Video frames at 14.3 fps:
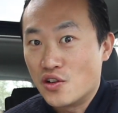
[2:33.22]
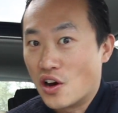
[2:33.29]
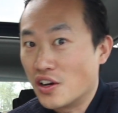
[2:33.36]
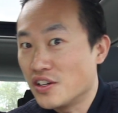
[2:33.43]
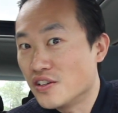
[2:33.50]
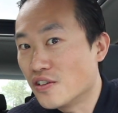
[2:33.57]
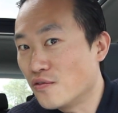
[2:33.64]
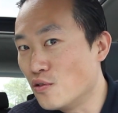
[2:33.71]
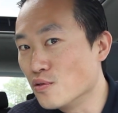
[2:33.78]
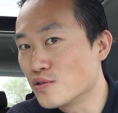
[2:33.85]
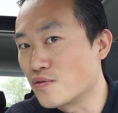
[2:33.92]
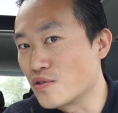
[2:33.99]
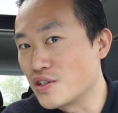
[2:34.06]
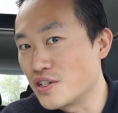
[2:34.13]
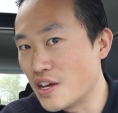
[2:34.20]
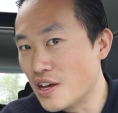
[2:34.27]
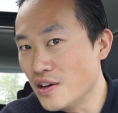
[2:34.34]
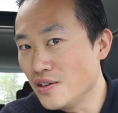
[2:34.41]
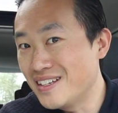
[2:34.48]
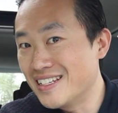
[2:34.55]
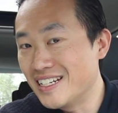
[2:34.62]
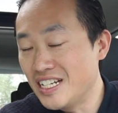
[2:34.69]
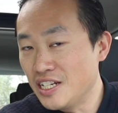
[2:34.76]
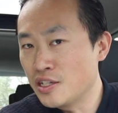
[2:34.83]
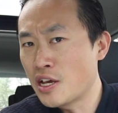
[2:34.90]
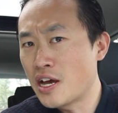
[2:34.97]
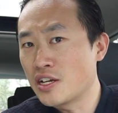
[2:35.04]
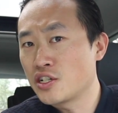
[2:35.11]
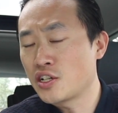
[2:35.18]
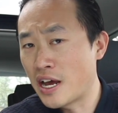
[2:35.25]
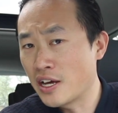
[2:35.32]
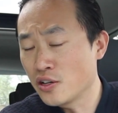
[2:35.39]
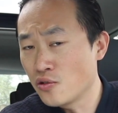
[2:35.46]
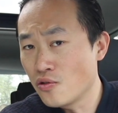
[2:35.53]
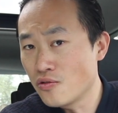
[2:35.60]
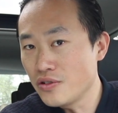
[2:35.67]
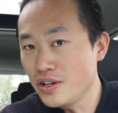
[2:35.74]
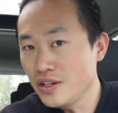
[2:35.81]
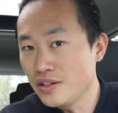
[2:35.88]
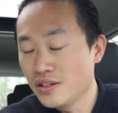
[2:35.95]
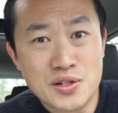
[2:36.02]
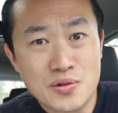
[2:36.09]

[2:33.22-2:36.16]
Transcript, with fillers: not enough homes for sale in the detached category?